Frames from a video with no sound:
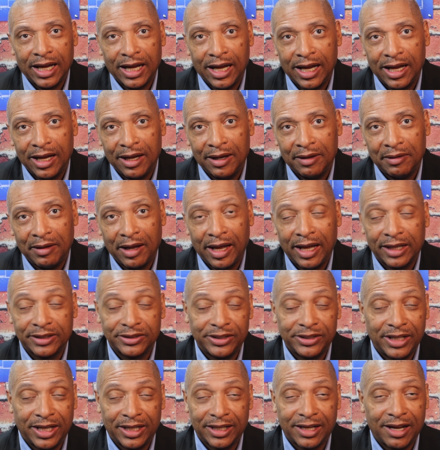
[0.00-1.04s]
I
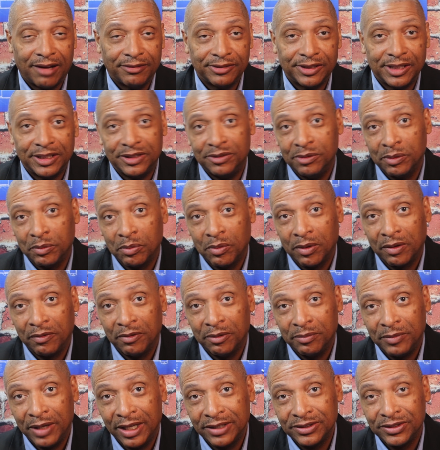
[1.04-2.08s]
actually had a conversation with one of
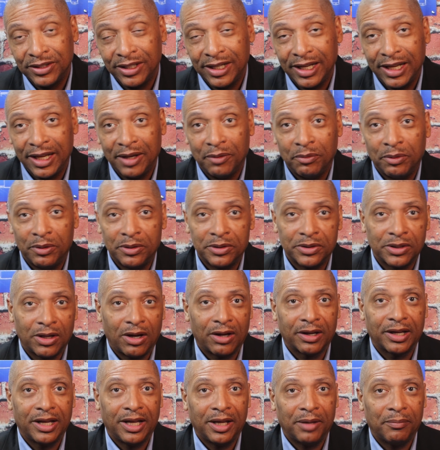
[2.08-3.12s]
them yesterday, and we were
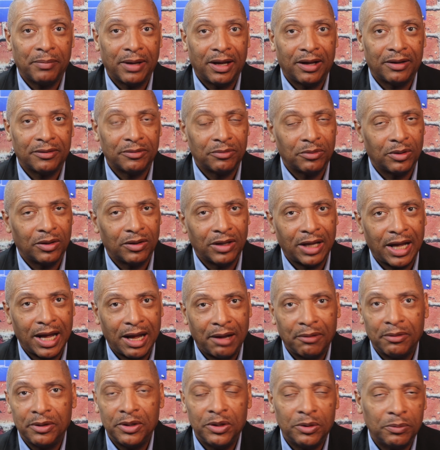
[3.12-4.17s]
talking about, well,
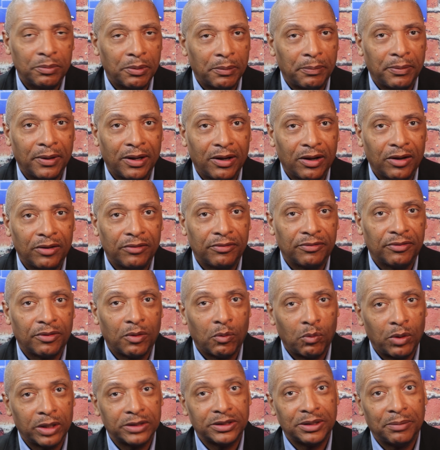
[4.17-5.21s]
how are you prepared
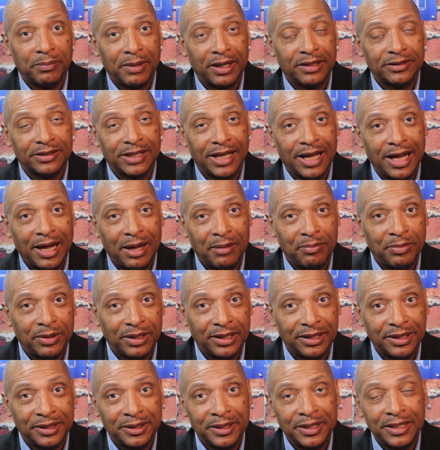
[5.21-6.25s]
for what's about to
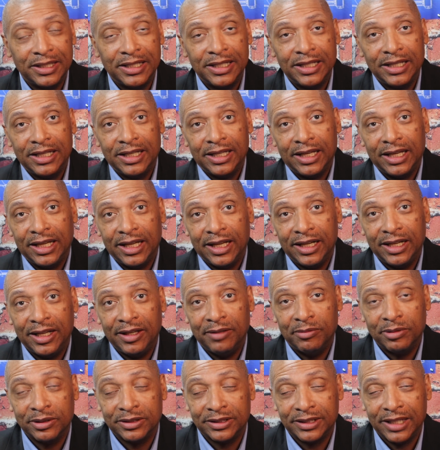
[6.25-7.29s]
happen? And
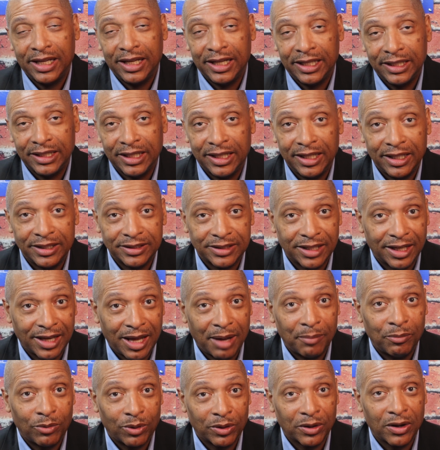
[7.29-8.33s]
he was saying that he's a
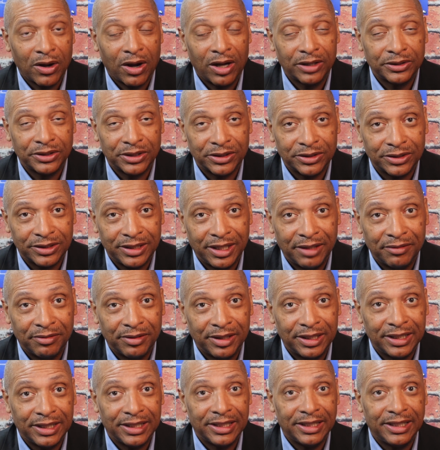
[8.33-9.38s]
lot more cautious
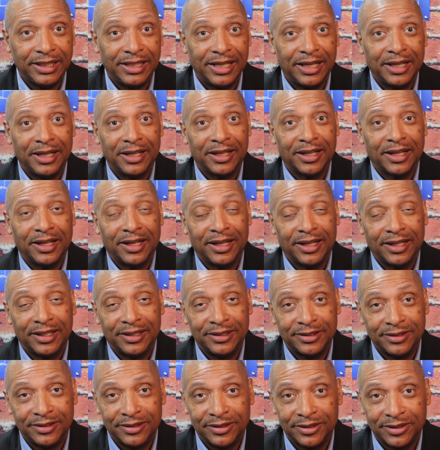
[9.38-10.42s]
given getting
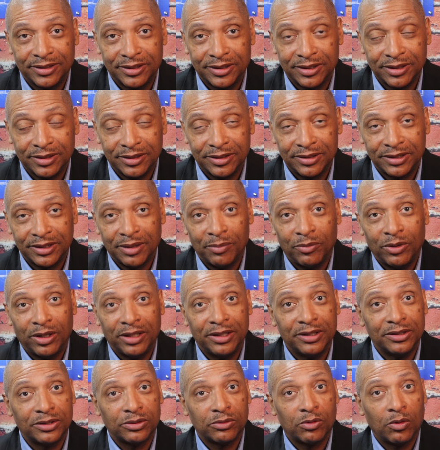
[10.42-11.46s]

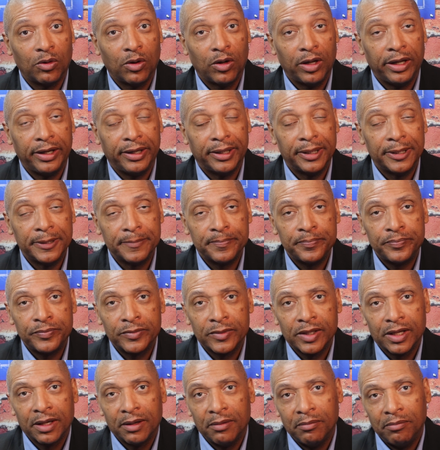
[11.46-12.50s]
somewhat destroyed
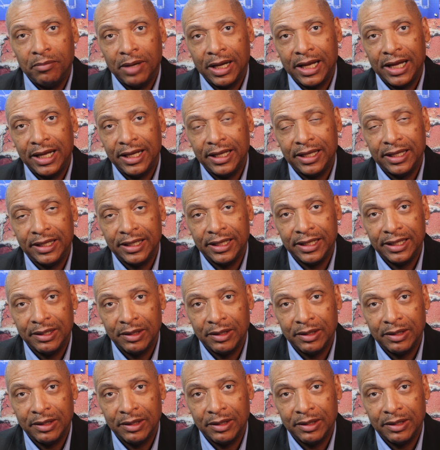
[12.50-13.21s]
by